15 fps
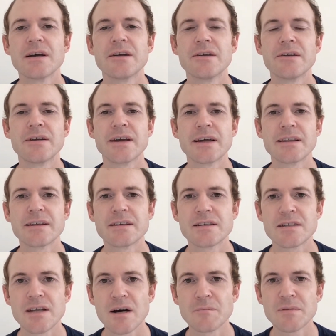and you get this
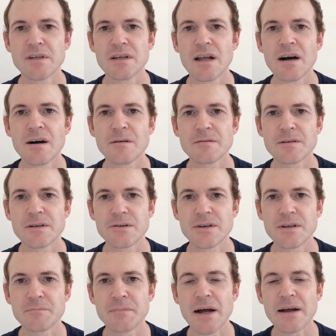dubbed laughter in
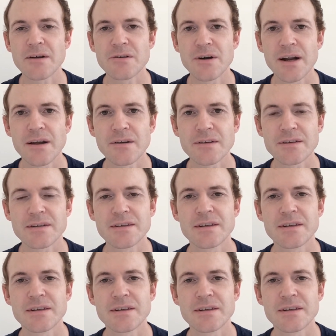the background,